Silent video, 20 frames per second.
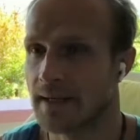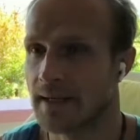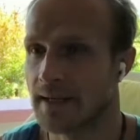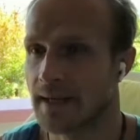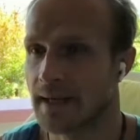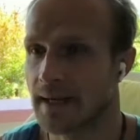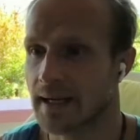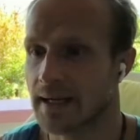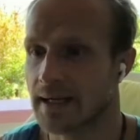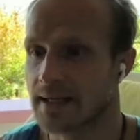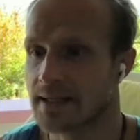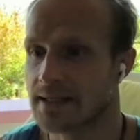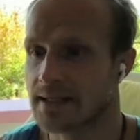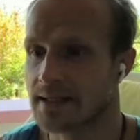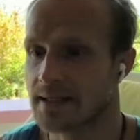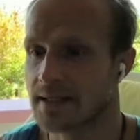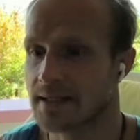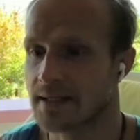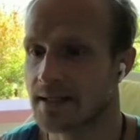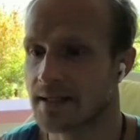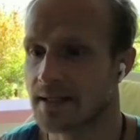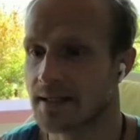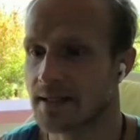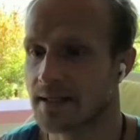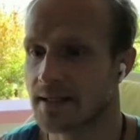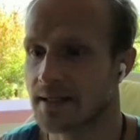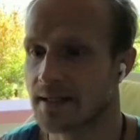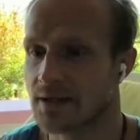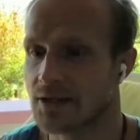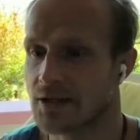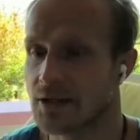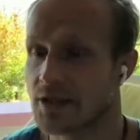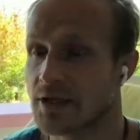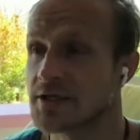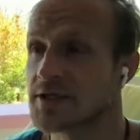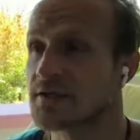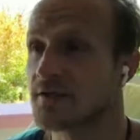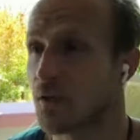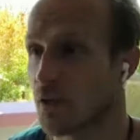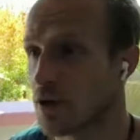and
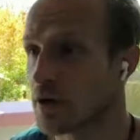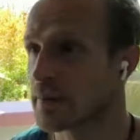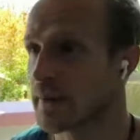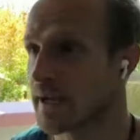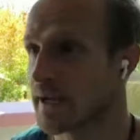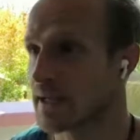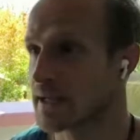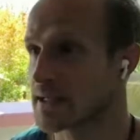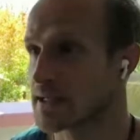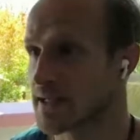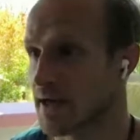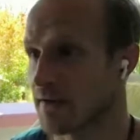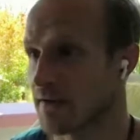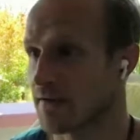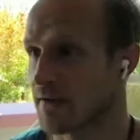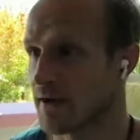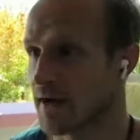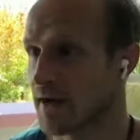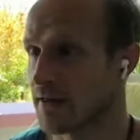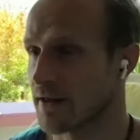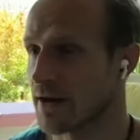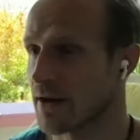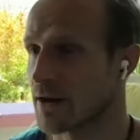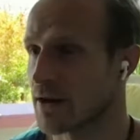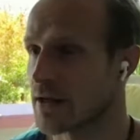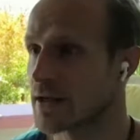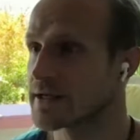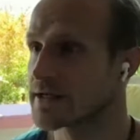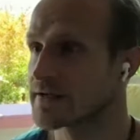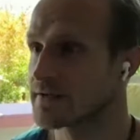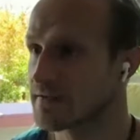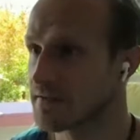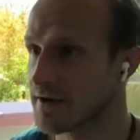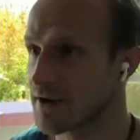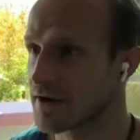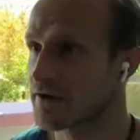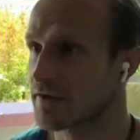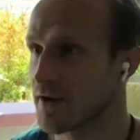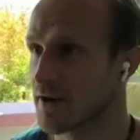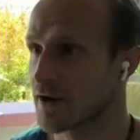transforming suffering, though, is a
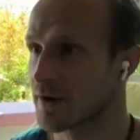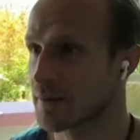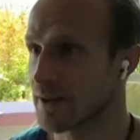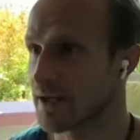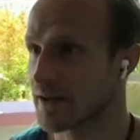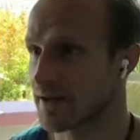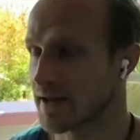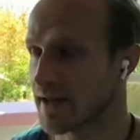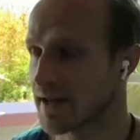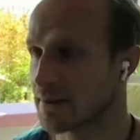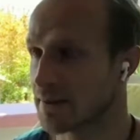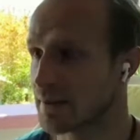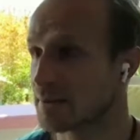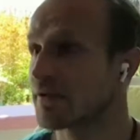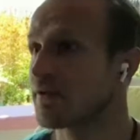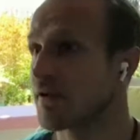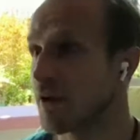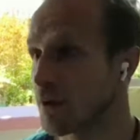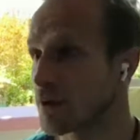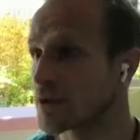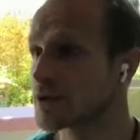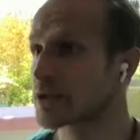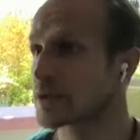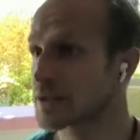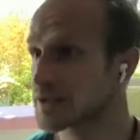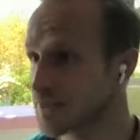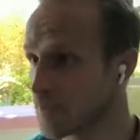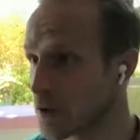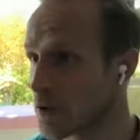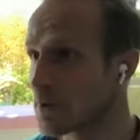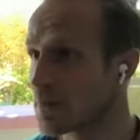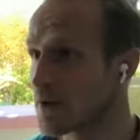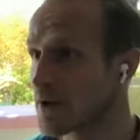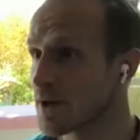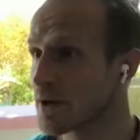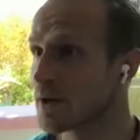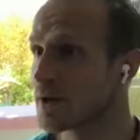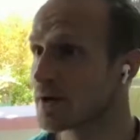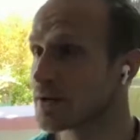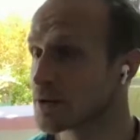very, very big thing. But before we transform
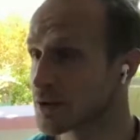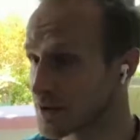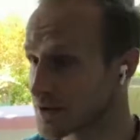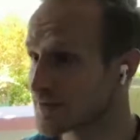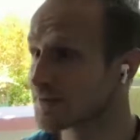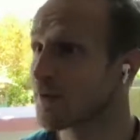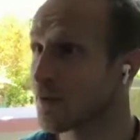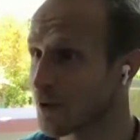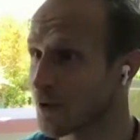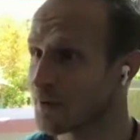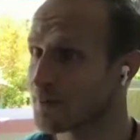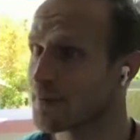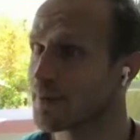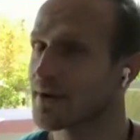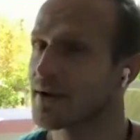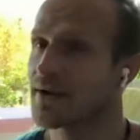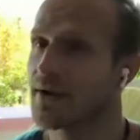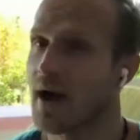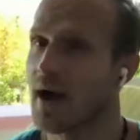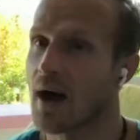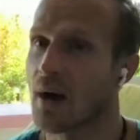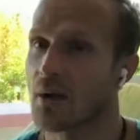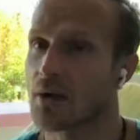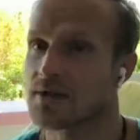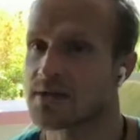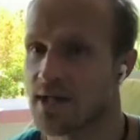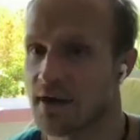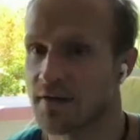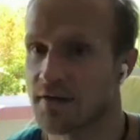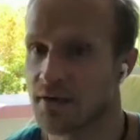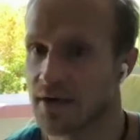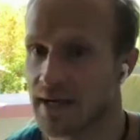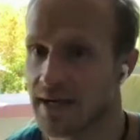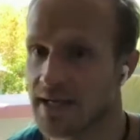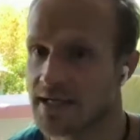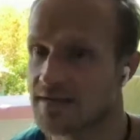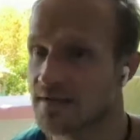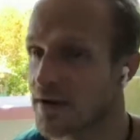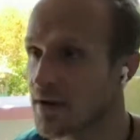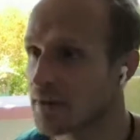our suffering,
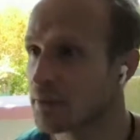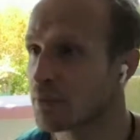it's very